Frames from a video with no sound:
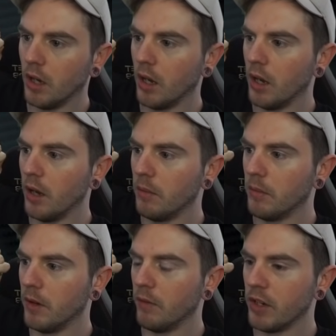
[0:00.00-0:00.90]

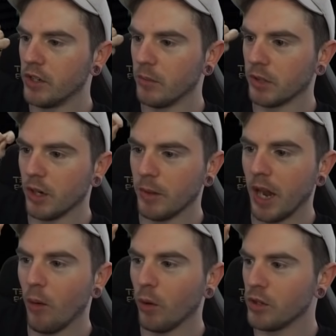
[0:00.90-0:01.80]
And range jam is going to be
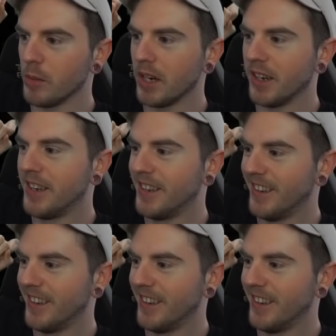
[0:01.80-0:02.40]
like, what do you mean?